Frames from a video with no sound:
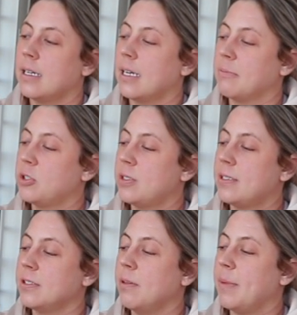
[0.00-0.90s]
I'm
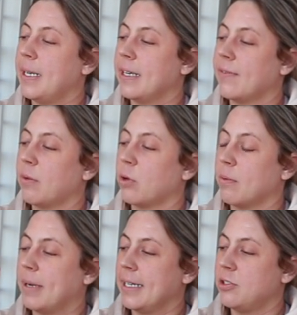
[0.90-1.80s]
still debating if I want
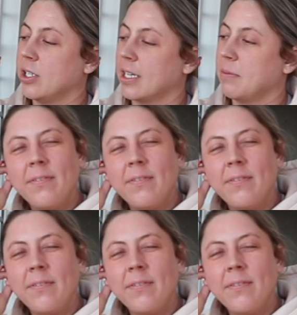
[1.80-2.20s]
to buy chicken.